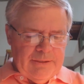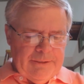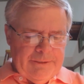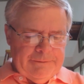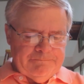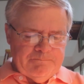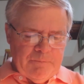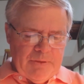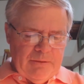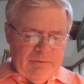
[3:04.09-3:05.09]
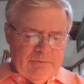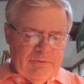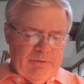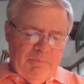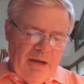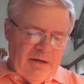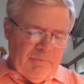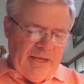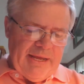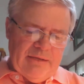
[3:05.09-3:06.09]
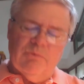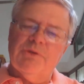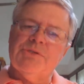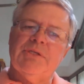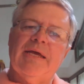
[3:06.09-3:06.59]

The bottom line was